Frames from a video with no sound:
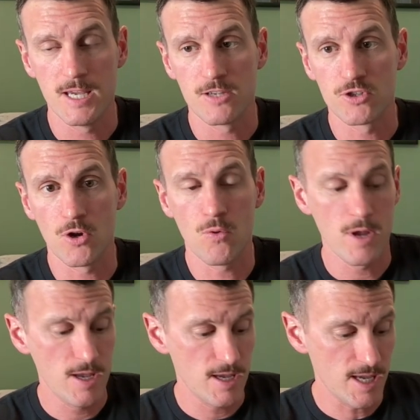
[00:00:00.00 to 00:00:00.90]
So
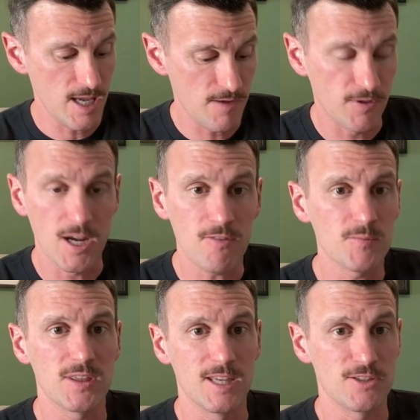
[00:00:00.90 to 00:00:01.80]
if the
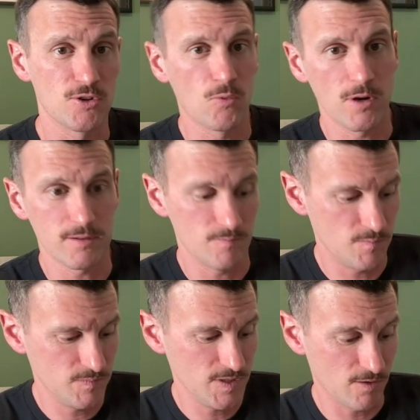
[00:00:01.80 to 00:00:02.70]
government thinks you're worth,
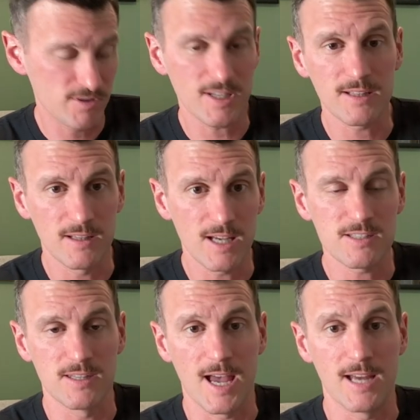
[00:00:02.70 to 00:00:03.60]
slightly less
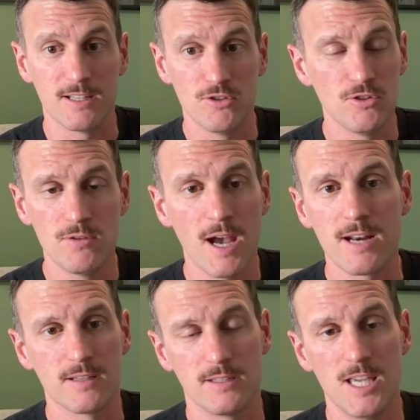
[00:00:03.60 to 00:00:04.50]
than that, you got
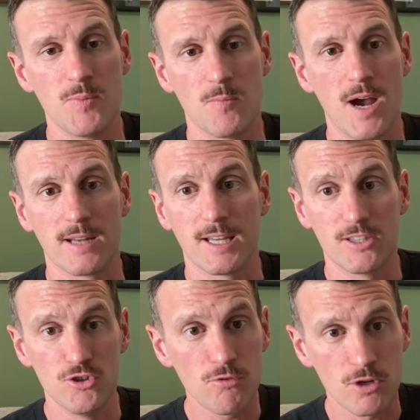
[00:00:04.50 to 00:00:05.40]
to keep in mind, like,
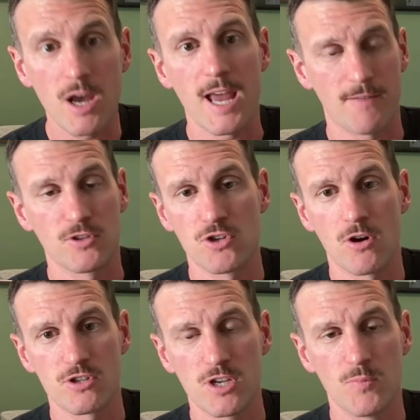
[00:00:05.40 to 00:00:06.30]
you're going to have to
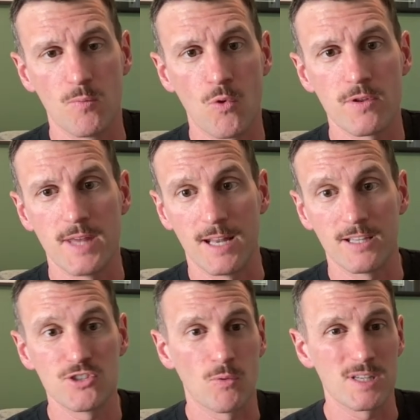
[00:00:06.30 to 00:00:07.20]
charge a bit more than that
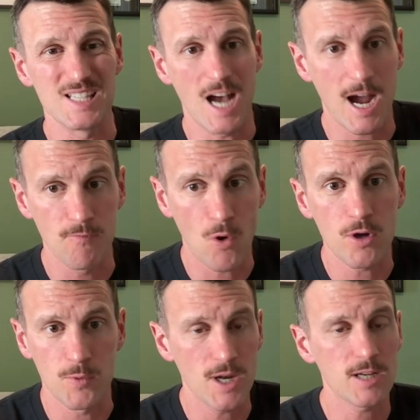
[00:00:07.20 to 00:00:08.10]
unless you want to see high volume.
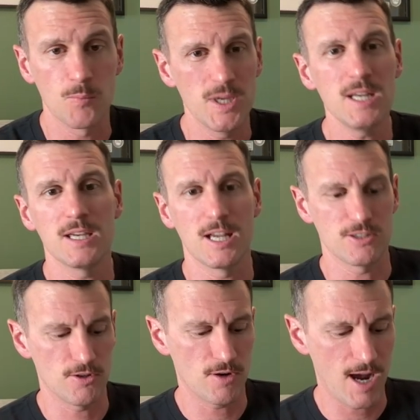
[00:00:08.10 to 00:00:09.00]
You're not competing against
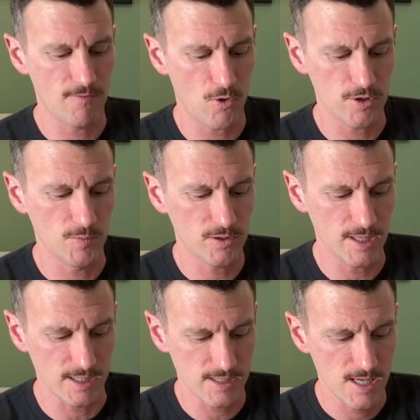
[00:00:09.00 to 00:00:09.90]
other high volume
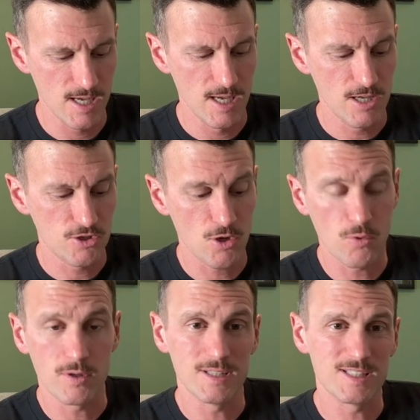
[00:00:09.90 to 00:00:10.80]
clinics. So
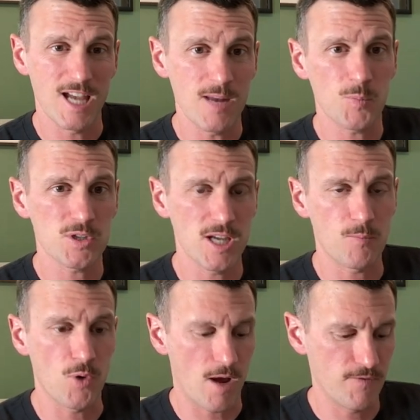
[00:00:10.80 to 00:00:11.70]
10%
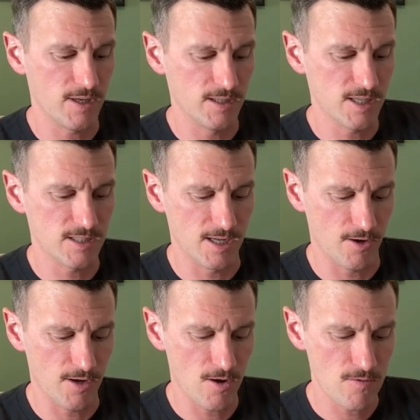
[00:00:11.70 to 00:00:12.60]
profit in this
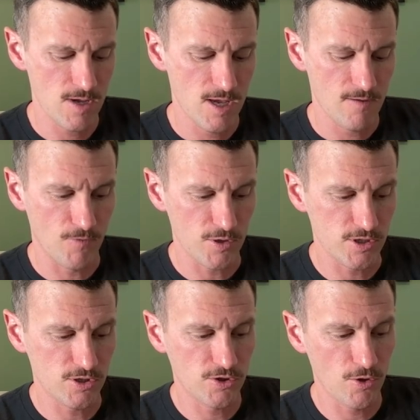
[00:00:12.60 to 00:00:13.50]
scenario
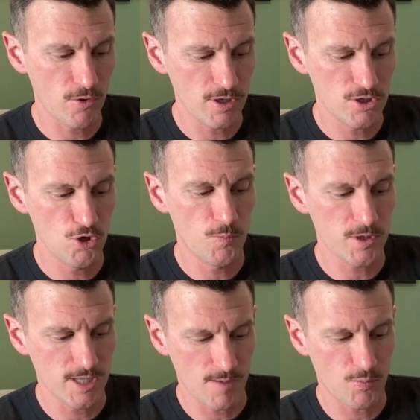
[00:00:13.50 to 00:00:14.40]
versus
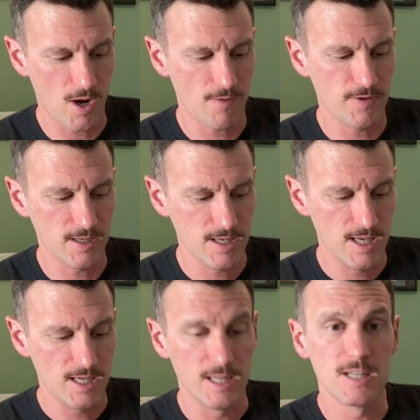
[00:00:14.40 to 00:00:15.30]
32% profit
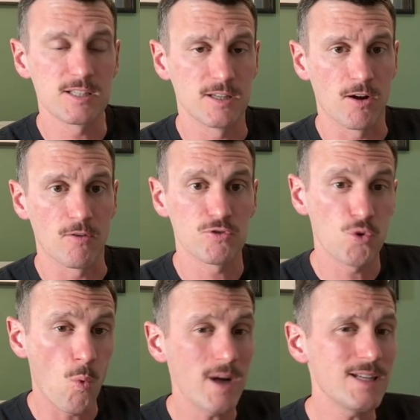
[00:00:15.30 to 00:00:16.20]
in this scenario.
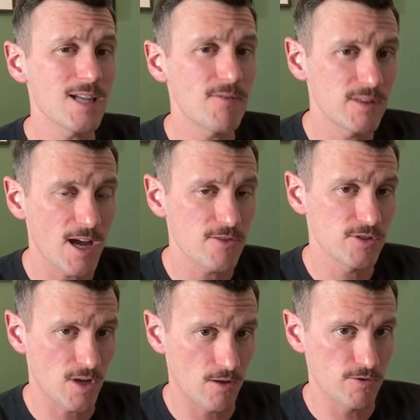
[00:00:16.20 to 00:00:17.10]

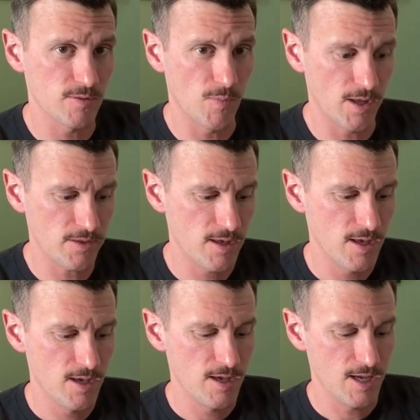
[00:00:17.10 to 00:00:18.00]
$27,000 a month
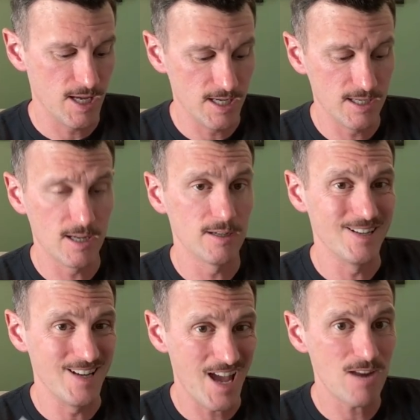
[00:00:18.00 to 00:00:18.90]
in
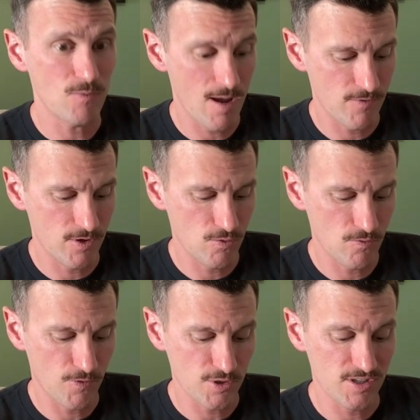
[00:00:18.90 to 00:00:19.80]
net revenue
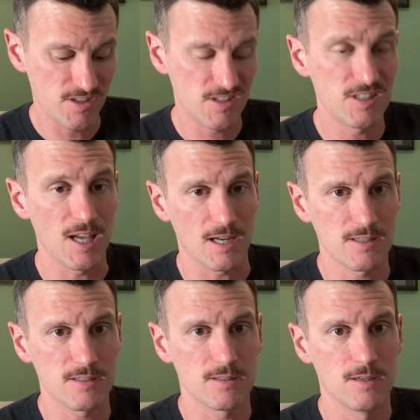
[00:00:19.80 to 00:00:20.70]
versus six.